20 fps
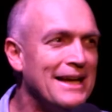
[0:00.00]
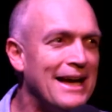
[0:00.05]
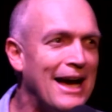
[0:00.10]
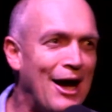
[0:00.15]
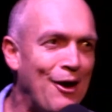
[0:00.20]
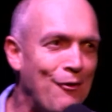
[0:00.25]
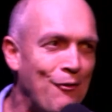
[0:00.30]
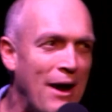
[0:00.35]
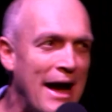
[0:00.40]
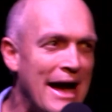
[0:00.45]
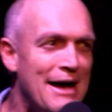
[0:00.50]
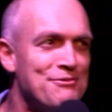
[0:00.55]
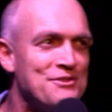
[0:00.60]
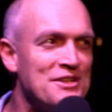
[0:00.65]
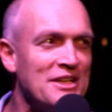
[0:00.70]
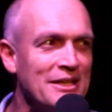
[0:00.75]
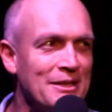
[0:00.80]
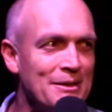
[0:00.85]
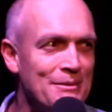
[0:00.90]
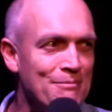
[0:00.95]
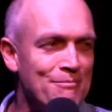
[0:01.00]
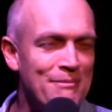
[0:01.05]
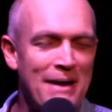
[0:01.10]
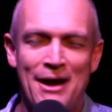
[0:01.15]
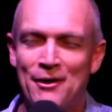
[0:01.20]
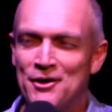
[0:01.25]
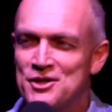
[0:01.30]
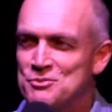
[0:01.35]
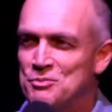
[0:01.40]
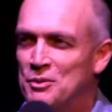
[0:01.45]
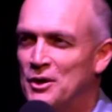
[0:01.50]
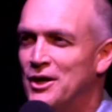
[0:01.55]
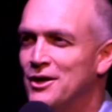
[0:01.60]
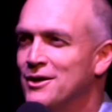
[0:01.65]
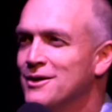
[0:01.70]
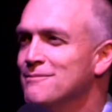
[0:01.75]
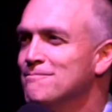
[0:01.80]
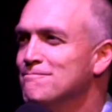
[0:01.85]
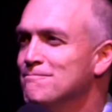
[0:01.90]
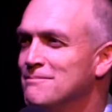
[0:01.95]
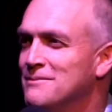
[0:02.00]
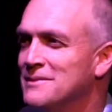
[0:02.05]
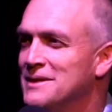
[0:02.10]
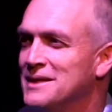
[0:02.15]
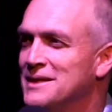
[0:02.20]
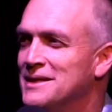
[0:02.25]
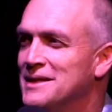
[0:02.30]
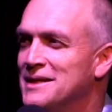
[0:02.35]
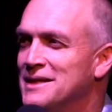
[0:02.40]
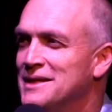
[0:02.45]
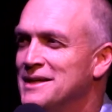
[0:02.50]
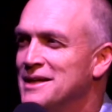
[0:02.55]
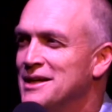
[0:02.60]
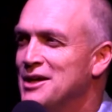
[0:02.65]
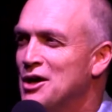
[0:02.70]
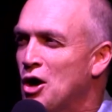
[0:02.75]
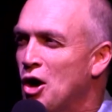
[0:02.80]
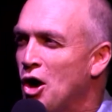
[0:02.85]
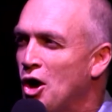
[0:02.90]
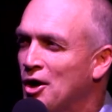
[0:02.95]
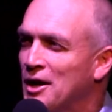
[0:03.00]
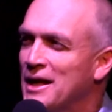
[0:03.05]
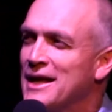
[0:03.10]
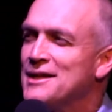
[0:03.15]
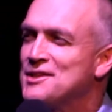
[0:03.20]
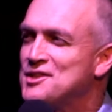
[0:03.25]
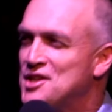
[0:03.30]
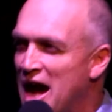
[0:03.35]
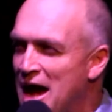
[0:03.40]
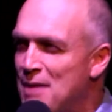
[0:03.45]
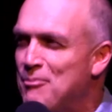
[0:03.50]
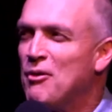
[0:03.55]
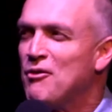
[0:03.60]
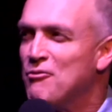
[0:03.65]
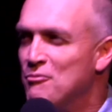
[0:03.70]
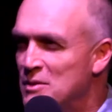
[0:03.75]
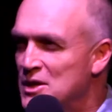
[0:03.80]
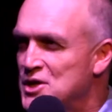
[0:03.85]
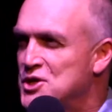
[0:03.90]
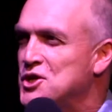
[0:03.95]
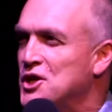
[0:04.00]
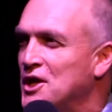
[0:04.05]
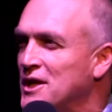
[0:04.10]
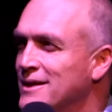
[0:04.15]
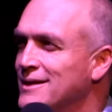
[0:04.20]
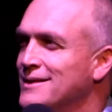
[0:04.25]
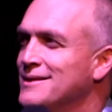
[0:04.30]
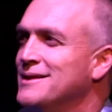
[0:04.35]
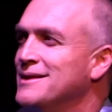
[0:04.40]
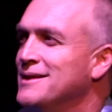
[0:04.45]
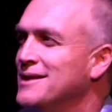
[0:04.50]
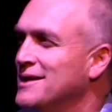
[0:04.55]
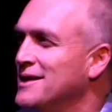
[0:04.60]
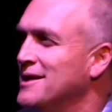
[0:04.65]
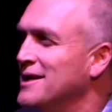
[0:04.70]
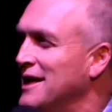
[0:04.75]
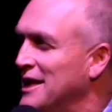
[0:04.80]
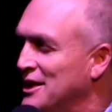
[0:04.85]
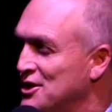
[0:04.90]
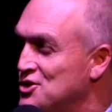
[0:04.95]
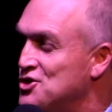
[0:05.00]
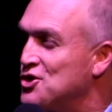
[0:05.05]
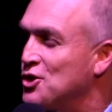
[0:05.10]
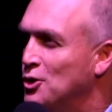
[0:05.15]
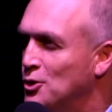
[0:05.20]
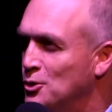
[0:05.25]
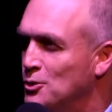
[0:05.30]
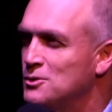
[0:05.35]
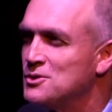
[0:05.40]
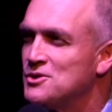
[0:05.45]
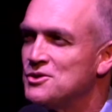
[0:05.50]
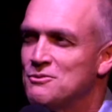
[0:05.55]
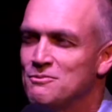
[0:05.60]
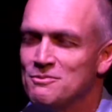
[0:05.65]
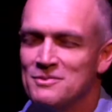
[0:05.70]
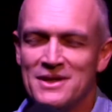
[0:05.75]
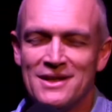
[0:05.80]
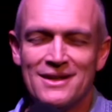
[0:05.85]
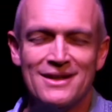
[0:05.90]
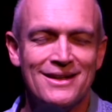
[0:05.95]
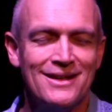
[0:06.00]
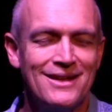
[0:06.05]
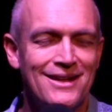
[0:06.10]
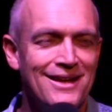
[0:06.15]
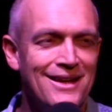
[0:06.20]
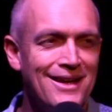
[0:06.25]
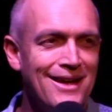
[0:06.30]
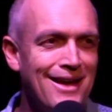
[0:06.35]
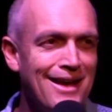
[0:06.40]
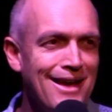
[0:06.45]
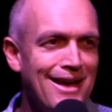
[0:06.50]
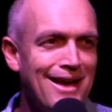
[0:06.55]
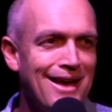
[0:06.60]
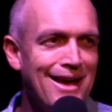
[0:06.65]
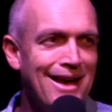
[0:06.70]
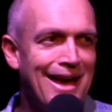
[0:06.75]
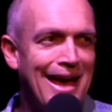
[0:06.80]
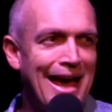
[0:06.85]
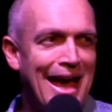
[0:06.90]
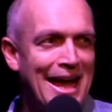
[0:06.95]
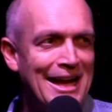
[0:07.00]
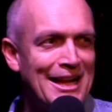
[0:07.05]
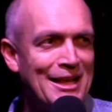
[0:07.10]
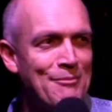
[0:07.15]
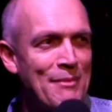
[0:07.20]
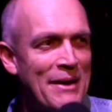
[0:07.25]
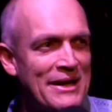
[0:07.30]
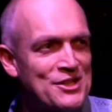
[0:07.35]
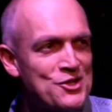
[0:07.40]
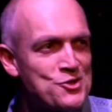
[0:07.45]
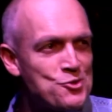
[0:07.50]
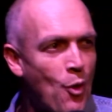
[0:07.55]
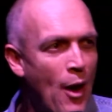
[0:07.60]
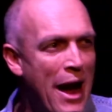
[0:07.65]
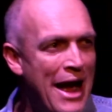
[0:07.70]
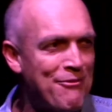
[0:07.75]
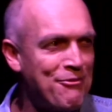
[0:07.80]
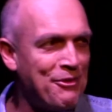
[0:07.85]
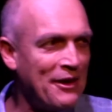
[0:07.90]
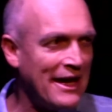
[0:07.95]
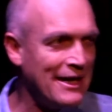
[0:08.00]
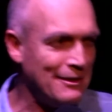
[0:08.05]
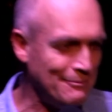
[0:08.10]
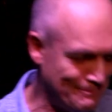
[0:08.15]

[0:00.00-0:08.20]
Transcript: arrived in Maritzburg on a type of mission in schools, and he met his wife here,